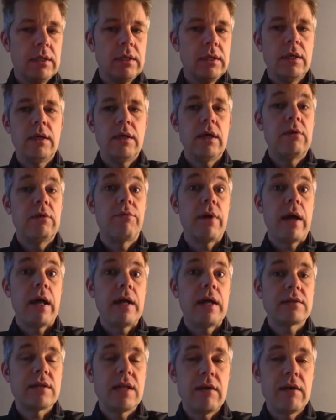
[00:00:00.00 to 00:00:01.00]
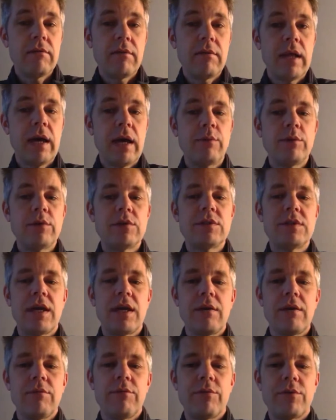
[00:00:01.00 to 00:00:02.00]
advanced level, I would
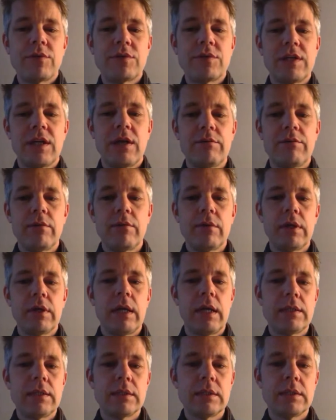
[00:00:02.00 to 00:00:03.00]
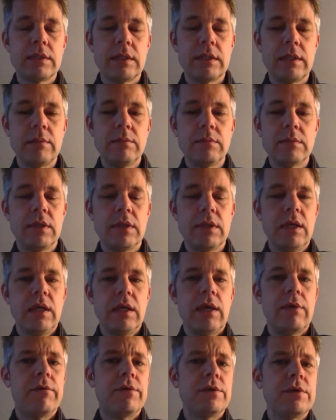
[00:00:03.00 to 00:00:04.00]
say, for self-organizing teams.
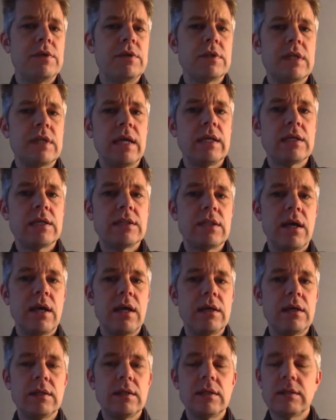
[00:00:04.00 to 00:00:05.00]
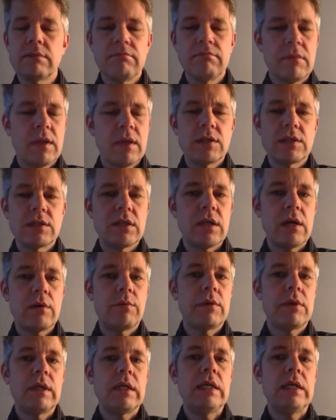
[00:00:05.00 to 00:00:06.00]
If you're just getting started, start
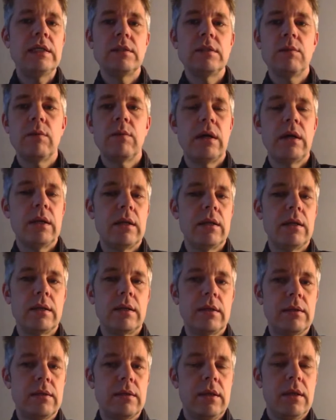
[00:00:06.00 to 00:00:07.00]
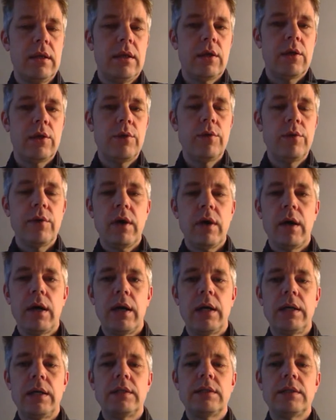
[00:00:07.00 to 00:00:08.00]
with an easy one. Kudo
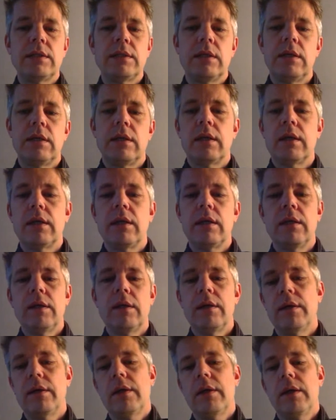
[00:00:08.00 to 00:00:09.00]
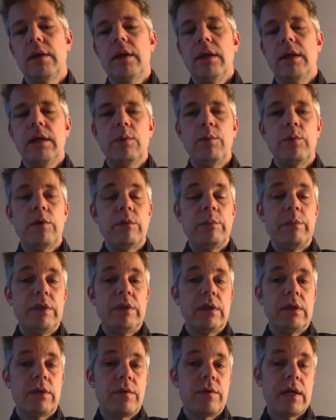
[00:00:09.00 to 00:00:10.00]
cards, it would be
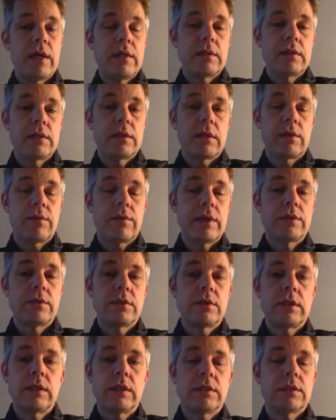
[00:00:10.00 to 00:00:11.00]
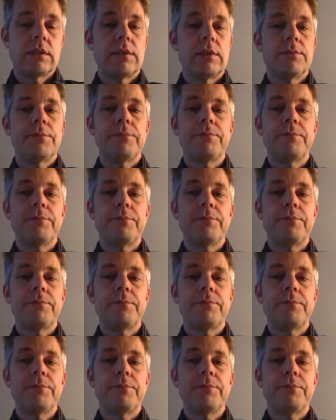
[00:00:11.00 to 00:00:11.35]
a great suggestion.